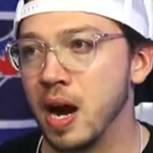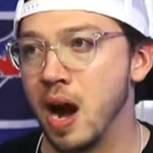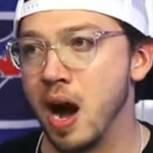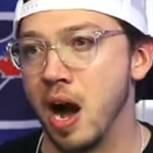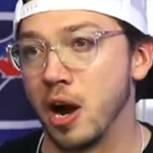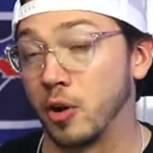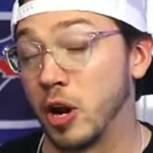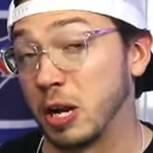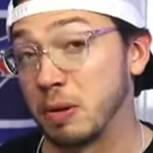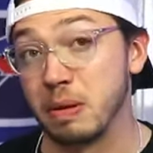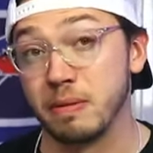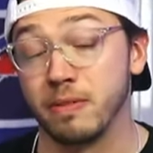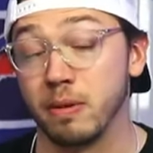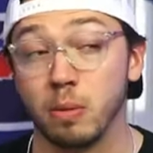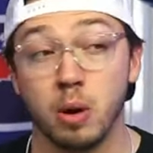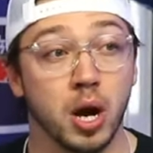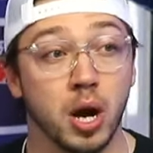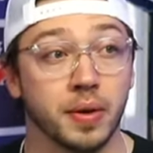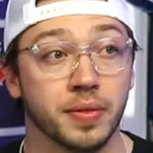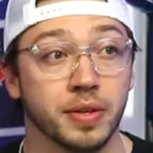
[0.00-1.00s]
Correct me if
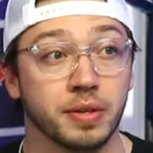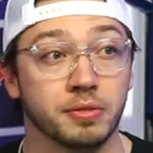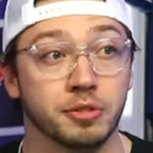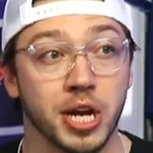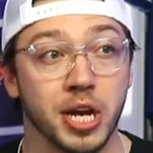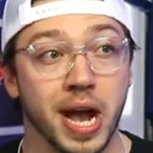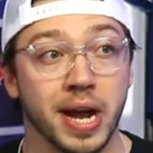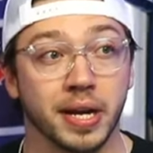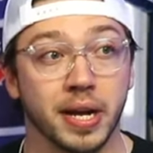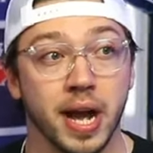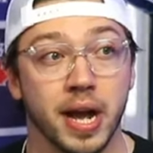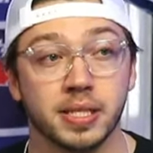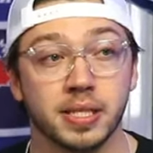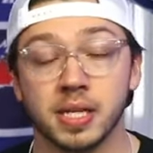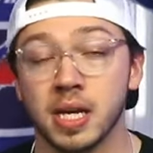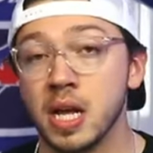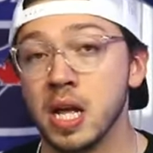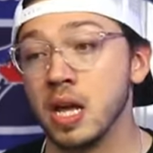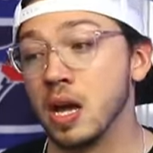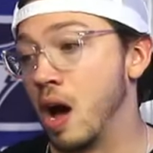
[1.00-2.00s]
I'm wrong in the chat,
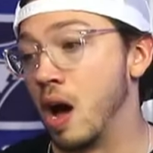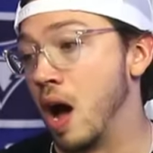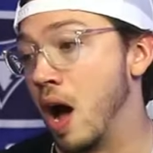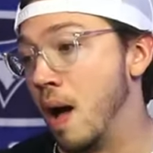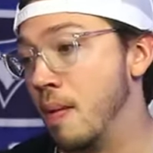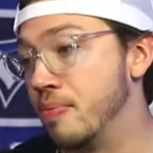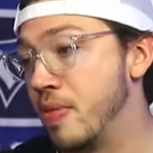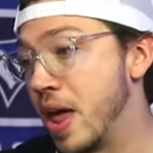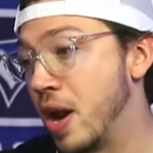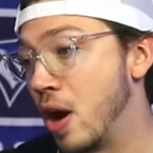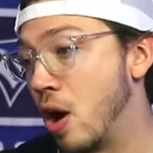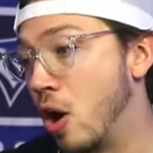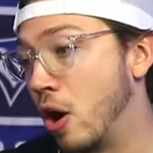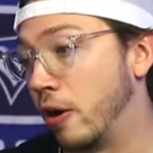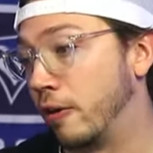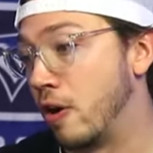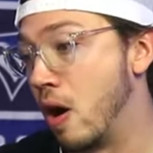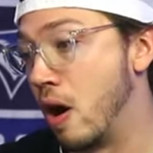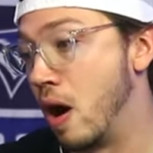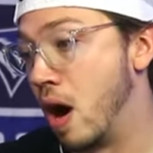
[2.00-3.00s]
guys, that
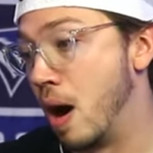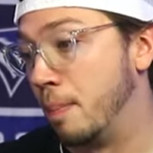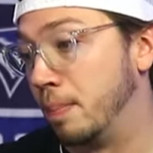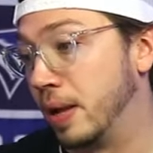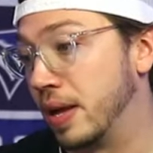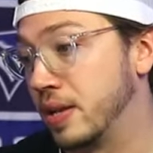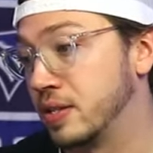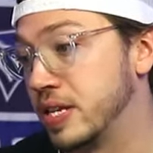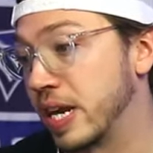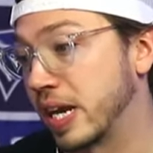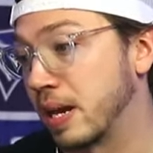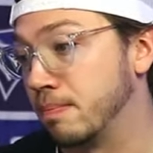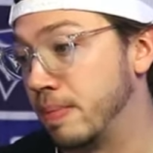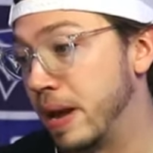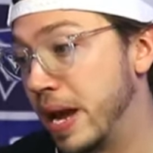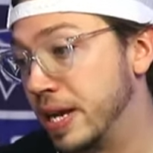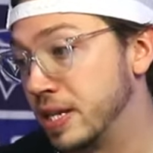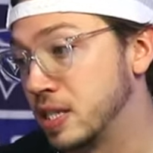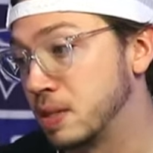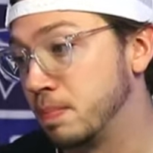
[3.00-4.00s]
are play second
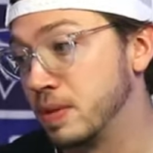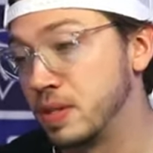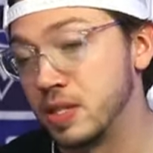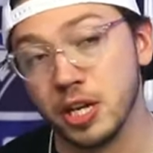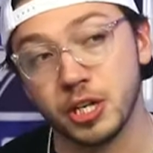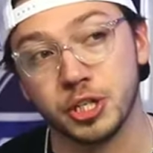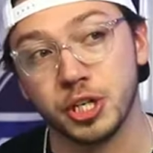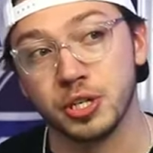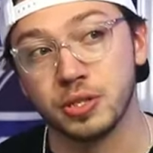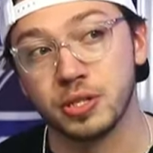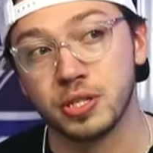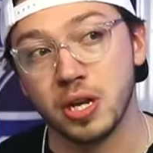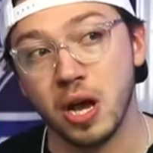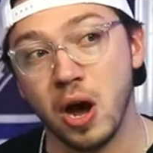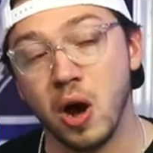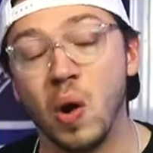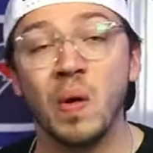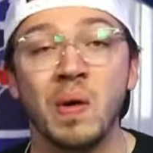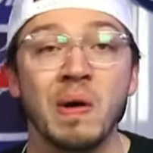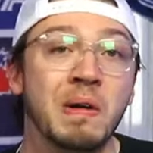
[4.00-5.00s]
base position.
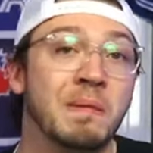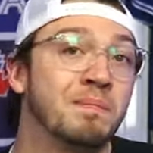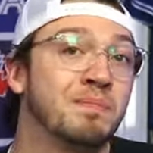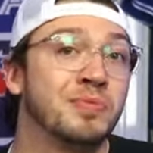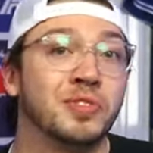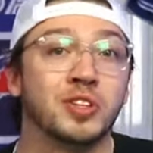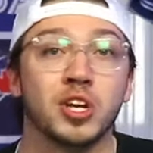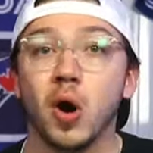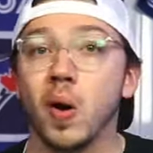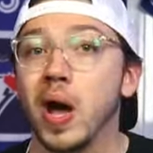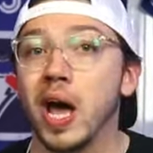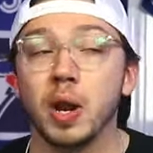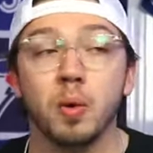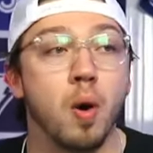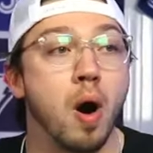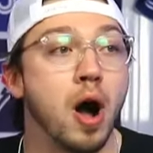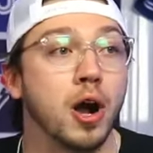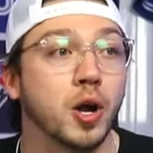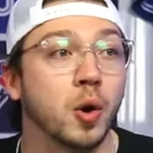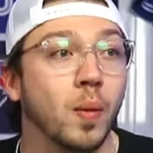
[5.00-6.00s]
So go ahead,
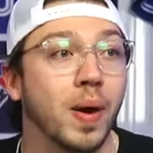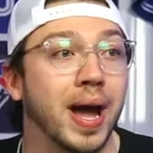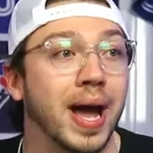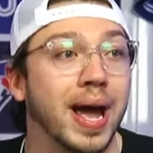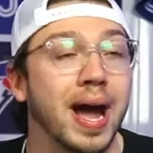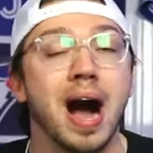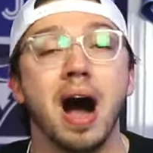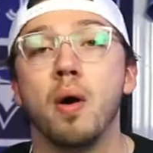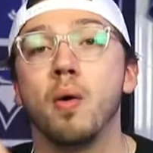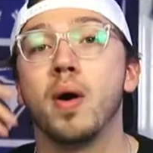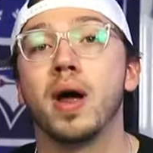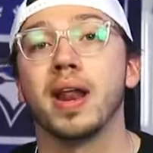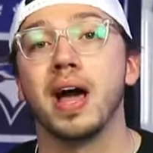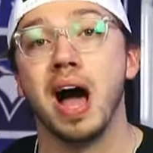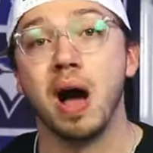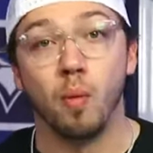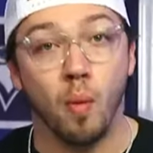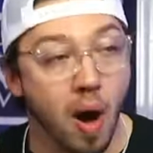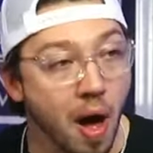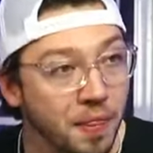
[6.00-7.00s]
walk away. I
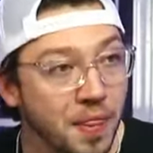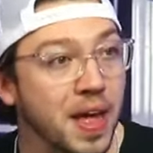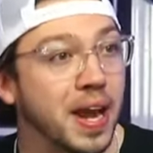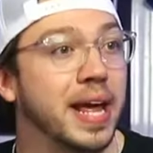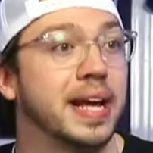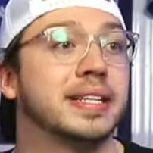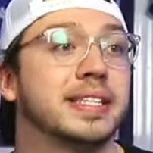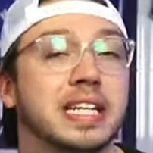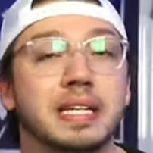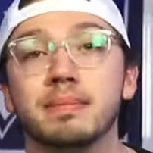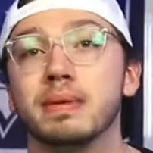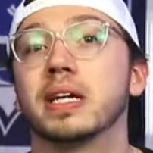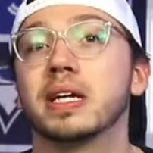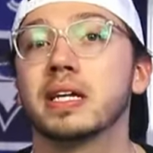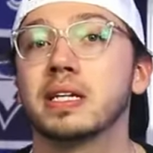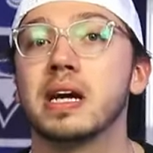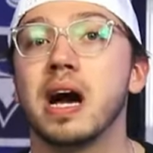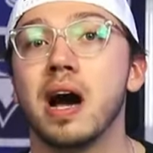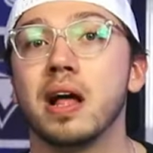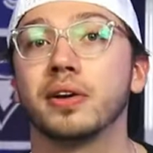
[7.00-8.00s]
want that $18
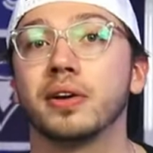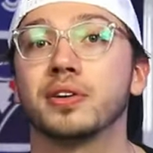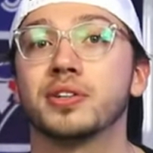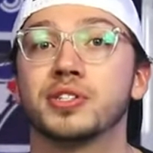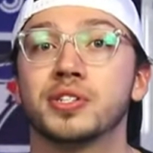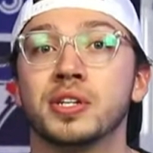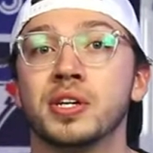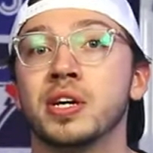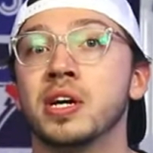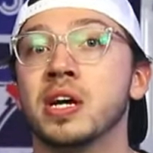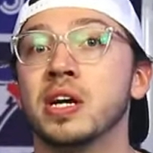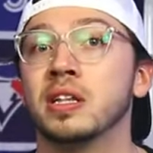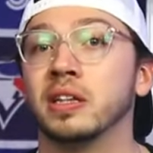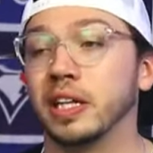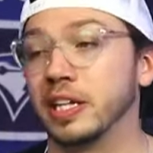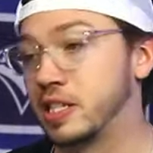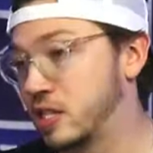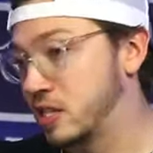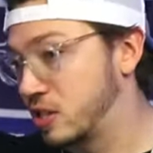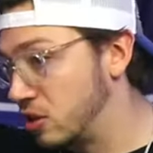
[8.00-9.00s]
million.
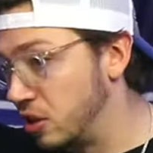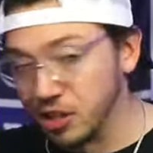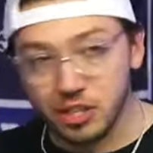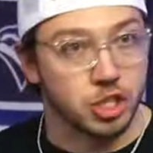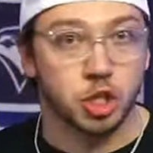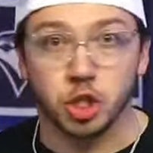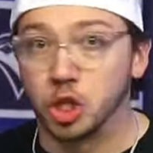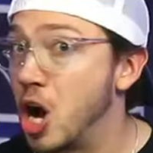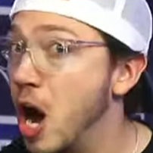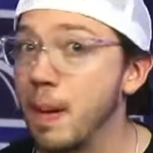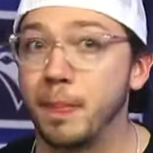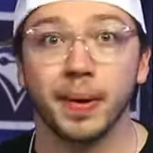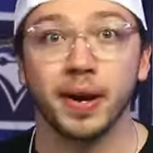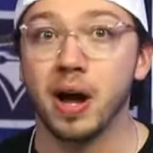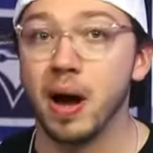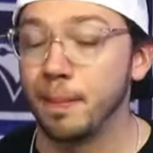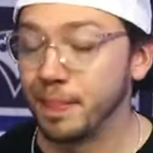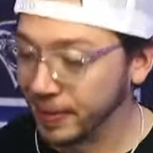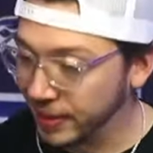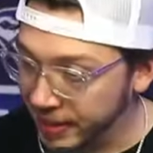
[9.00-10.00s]
Let's chop it
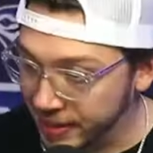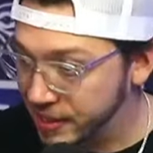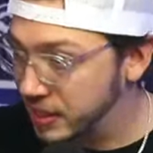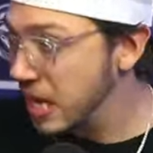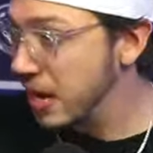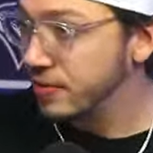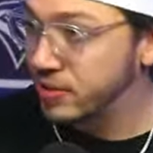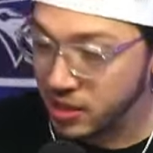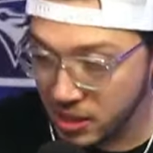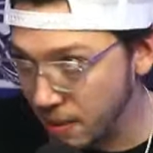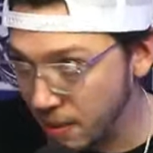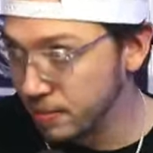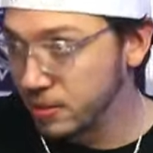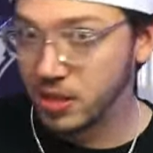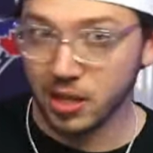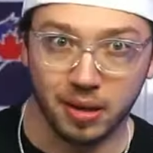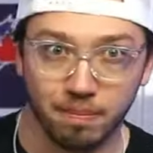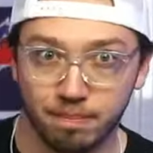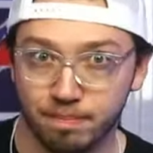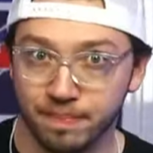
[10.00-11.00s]
up and let's give some
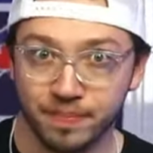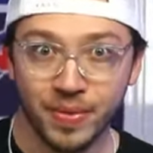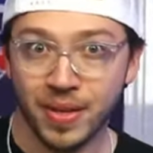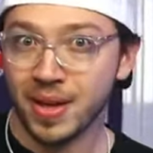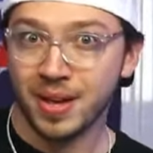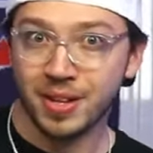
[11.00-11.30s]
to